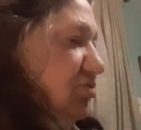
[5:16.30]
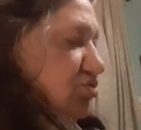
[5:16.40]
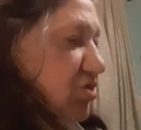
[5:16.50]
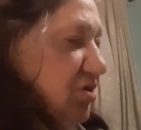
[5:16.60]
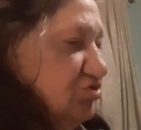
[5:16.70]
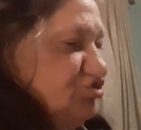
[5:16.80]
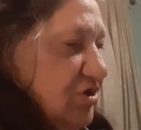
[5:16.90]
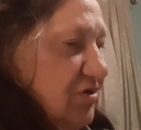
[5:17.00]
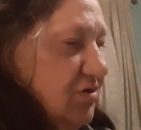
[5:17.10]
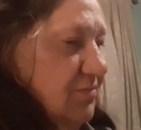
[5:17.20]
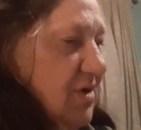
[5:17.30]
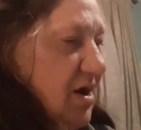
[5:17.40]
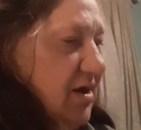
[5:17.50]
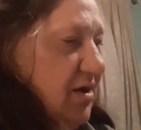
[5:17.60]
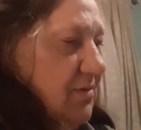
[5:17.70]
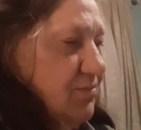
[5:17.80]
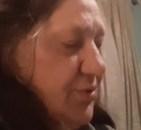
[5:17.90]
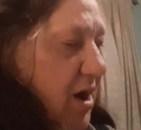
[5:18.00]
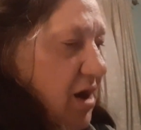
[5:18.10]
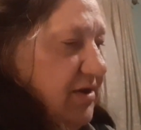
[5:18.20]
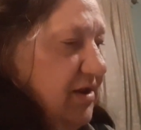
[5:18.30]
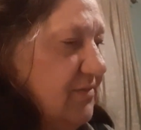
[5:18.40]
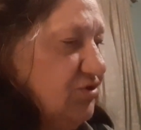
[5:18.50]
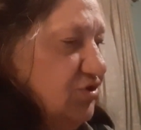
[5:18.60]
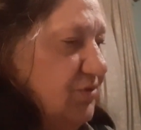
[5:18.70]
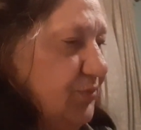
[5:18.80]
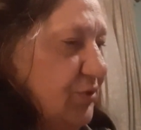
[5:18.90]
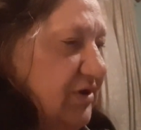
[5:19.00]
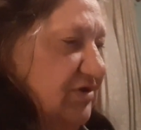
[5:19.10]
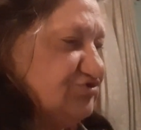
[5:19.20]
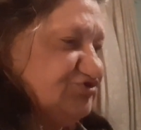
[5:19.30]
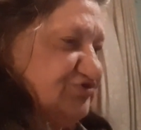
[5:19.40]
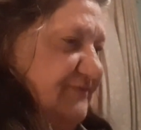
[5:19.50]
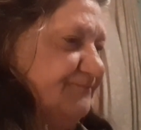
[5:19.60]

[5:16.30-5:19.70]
took Jeremiah and brought him unto the prince.